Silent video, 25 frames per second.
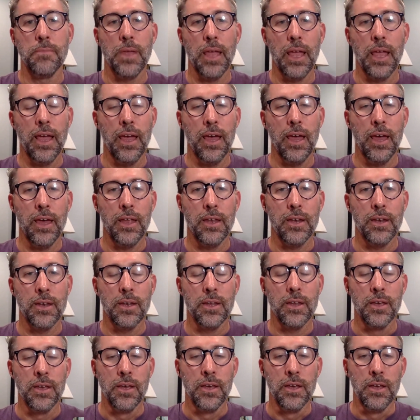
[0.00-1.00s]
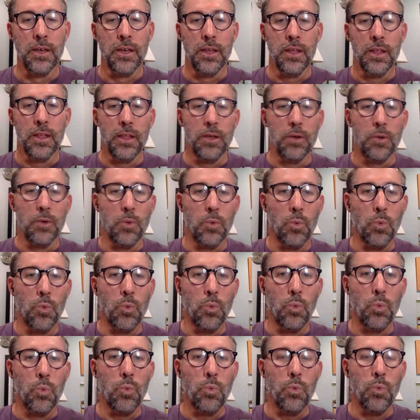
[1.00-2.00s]
and
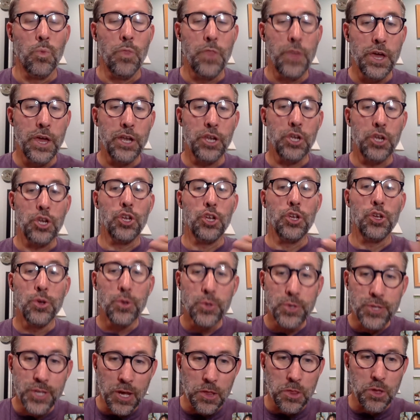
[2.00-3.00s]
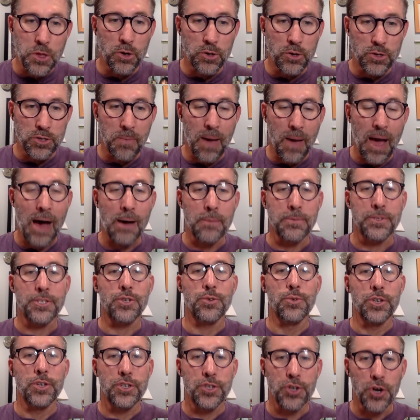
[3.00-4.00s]
then using those maps
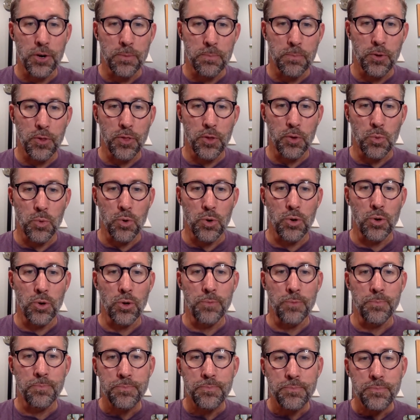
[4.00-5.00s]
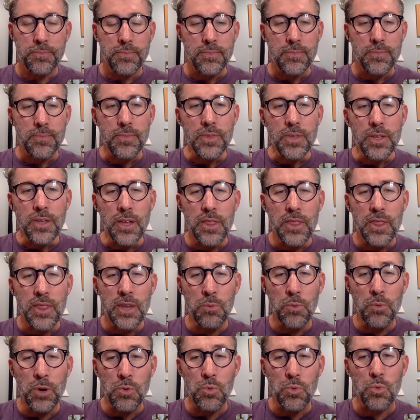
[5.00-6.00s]
to interpret the world,
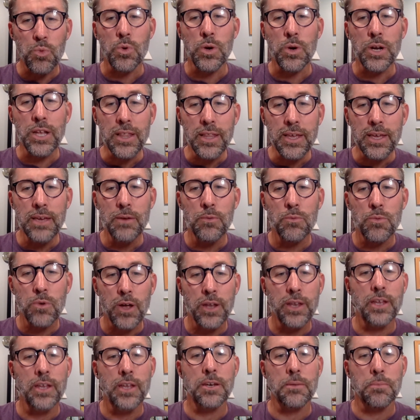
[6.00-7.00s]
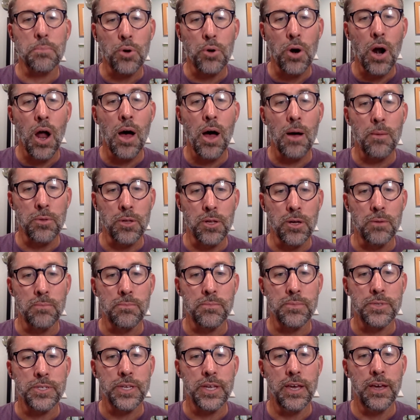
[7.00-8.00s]
then we really run into
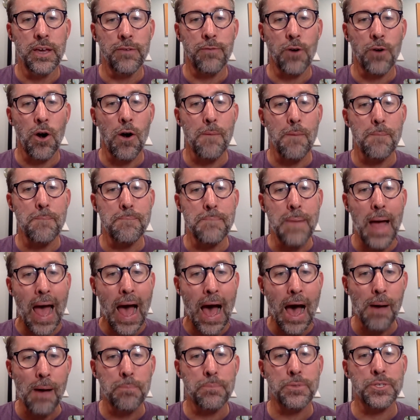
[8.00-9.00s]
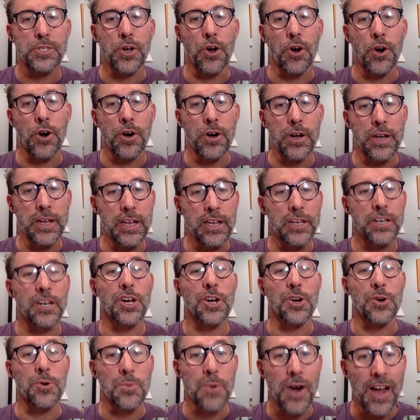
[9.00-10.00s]
problems if our maps are
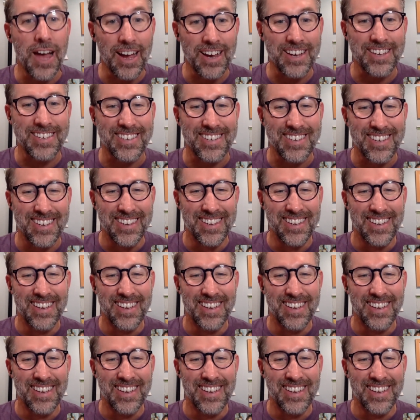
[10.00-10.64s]
incorrect.